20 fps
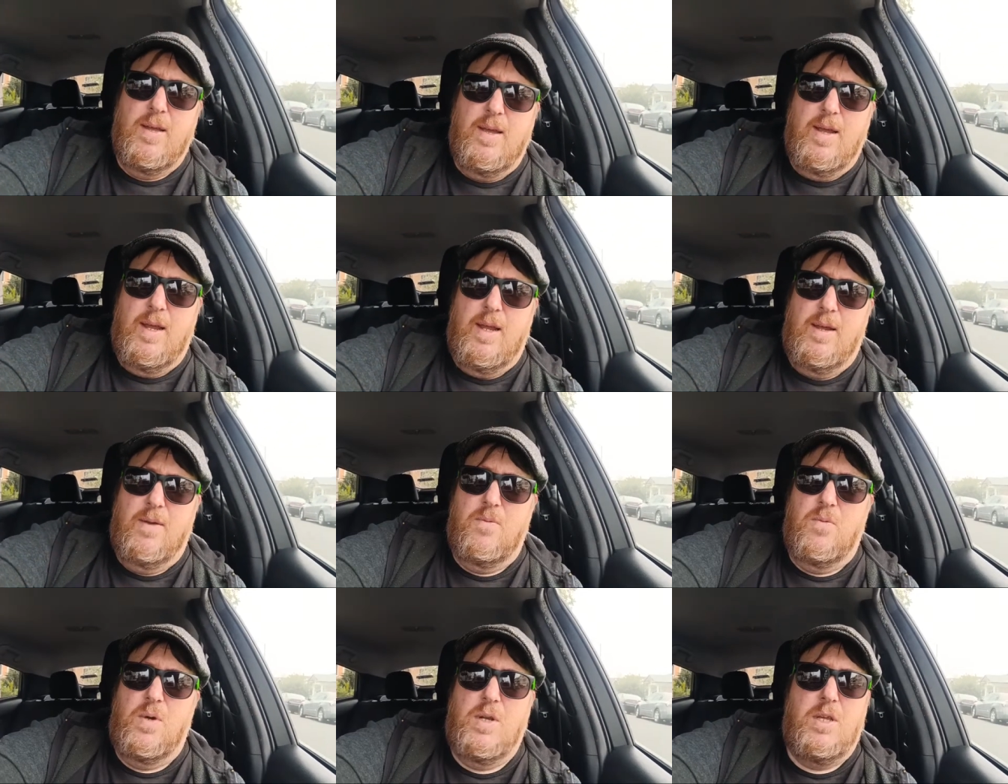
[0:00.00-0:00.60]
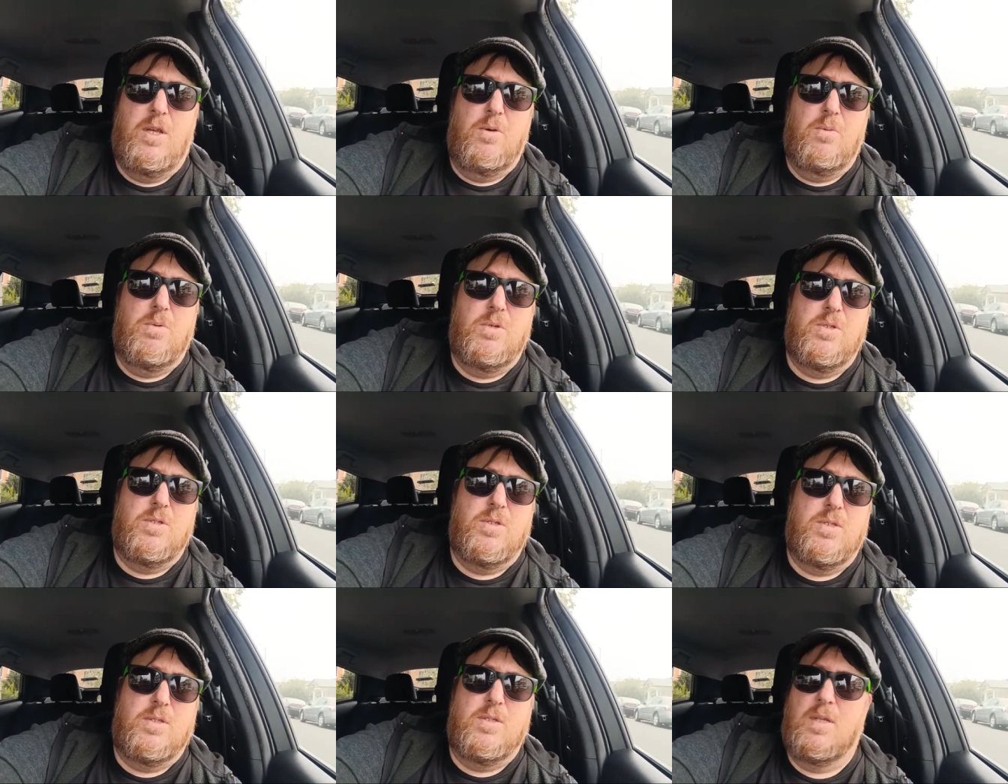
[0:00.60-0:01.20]
and what he
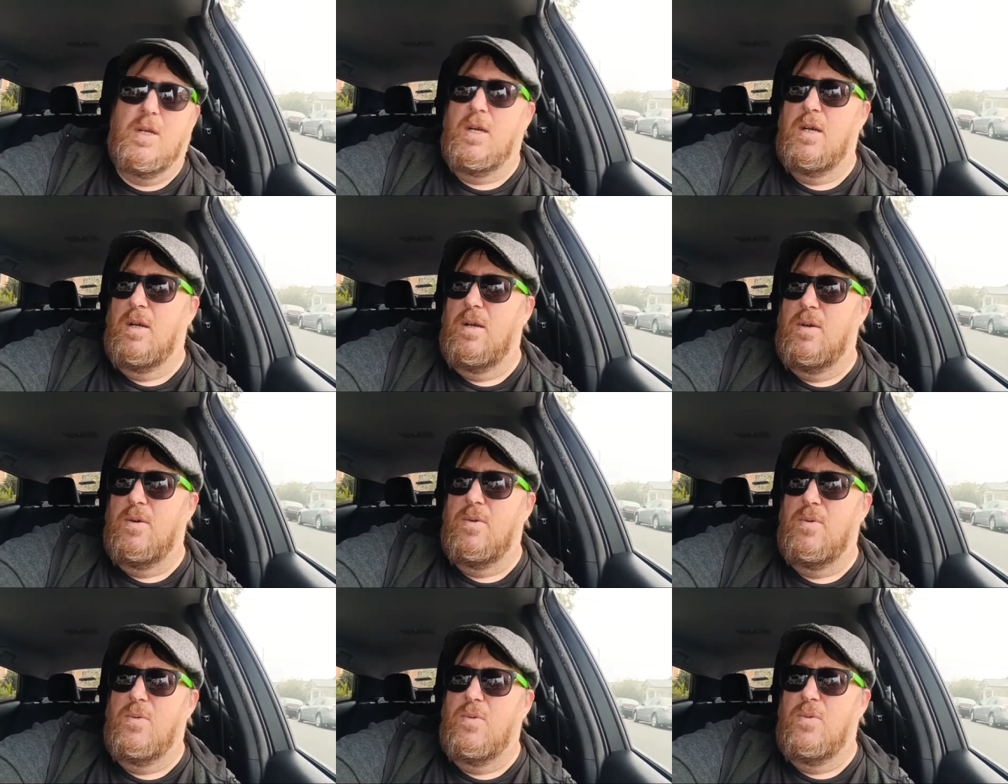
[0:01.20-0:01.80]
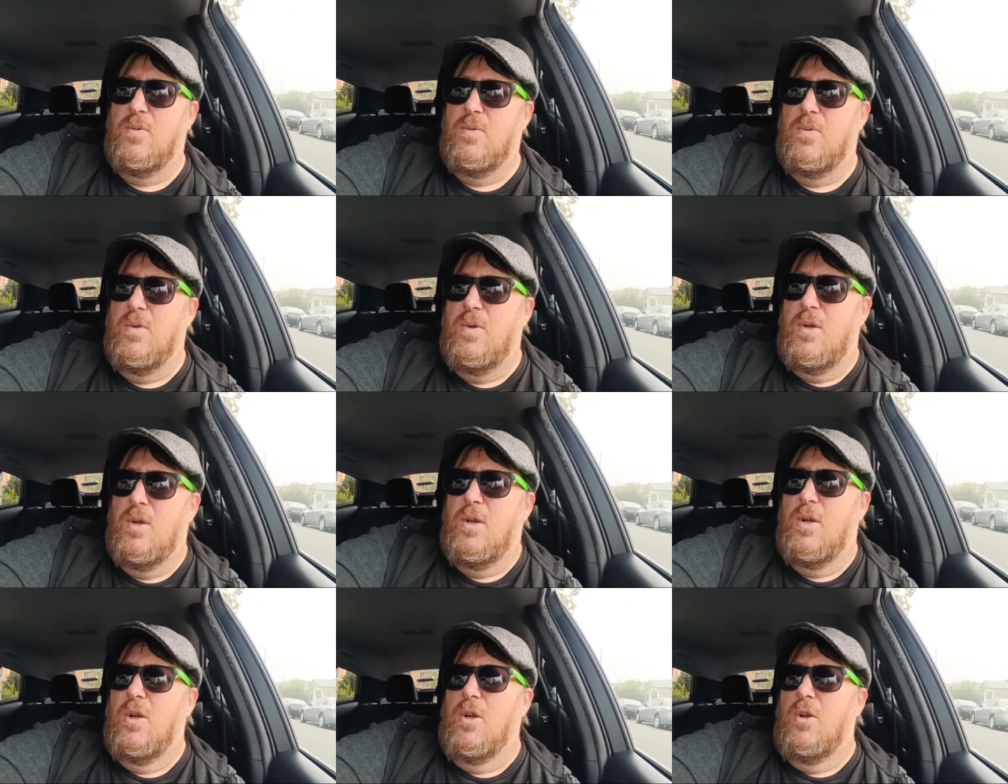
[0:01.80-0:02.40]
was uh,
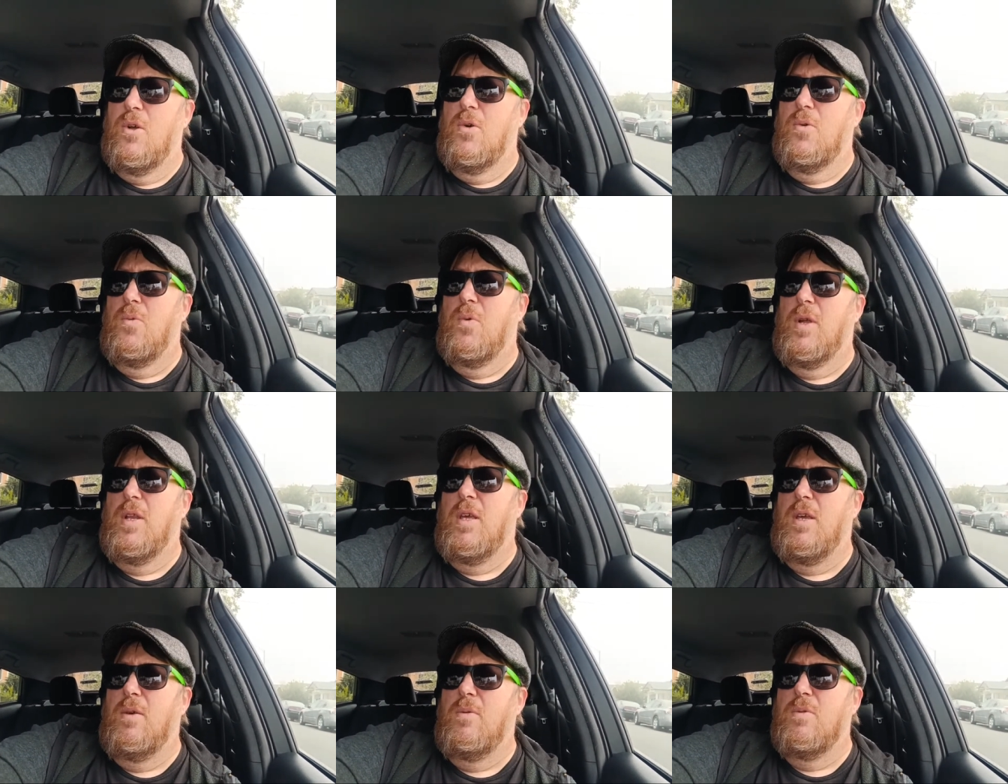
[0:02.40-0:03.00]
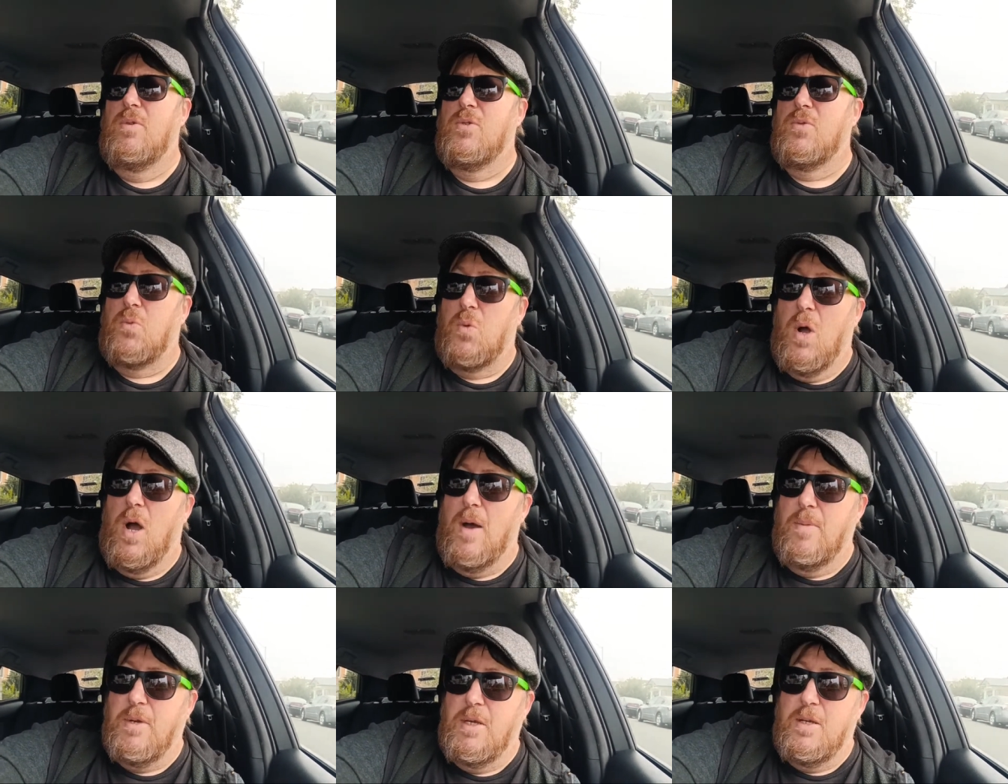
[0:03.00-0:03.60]
what he was
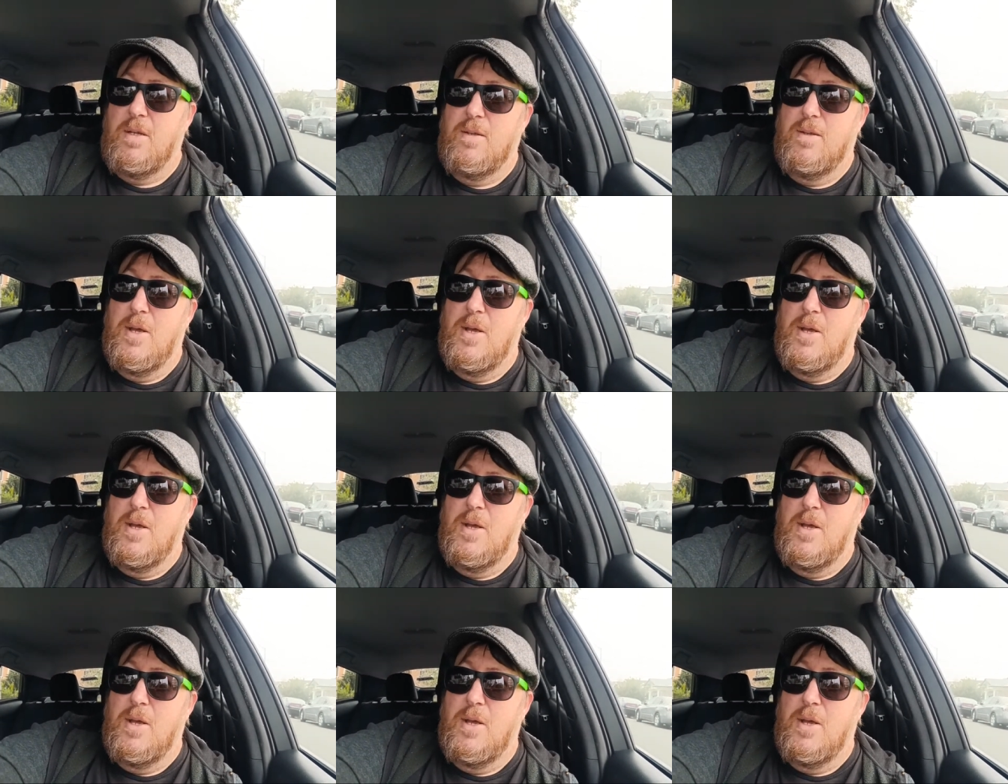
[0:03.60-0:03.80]
robbing